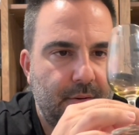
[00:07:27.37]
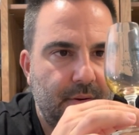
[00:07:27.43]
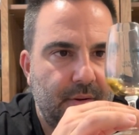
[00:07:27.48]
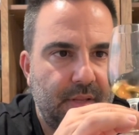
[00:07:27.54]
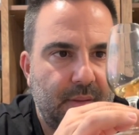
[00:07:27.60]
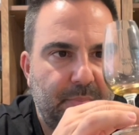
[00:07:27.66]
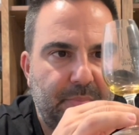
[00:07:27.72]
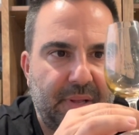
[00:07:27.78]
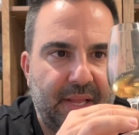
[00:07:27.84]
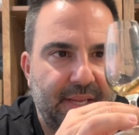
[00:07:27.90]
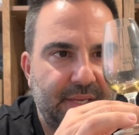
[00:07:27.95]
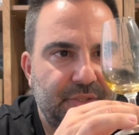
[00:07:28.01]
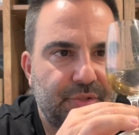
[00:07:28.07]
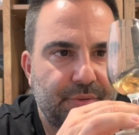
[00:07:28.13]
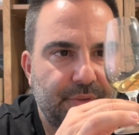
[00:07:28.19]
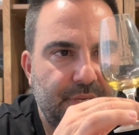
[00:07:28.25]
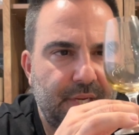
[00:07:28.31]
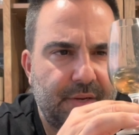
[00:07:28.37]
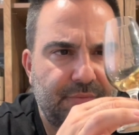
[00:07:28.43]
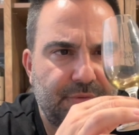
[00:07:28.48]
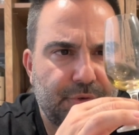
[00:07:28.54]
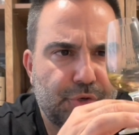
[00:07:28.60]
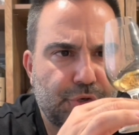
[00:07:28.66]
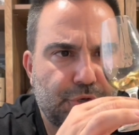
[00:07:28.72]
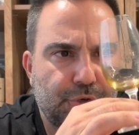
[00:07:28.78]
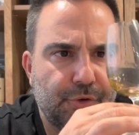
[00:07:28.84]
The pine tree for
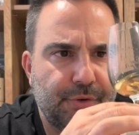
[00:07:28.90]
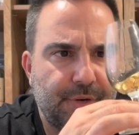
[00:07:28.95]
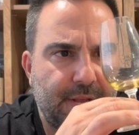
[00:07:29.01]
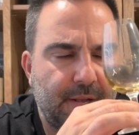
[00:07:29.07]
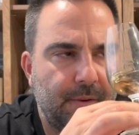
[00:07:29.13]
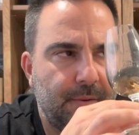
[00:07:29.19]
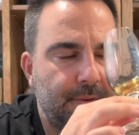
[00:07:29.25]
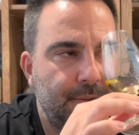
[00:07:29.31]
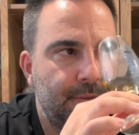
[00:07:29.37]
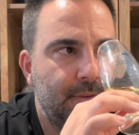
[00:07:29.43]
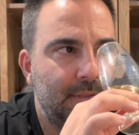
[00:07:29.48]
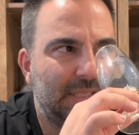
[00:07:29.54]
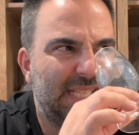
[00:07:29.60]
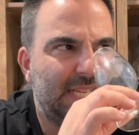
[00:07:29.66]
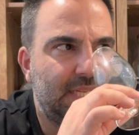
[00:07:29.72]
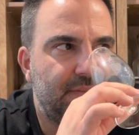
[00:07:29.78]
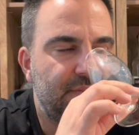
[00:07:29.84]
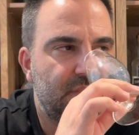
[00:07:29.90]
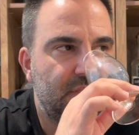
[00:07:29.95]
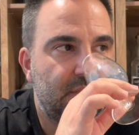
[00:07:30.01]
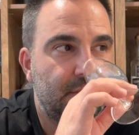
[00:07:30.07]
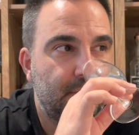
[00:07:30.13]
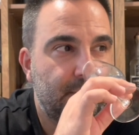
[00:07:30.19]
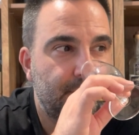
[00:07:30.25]
sure now. Leaves.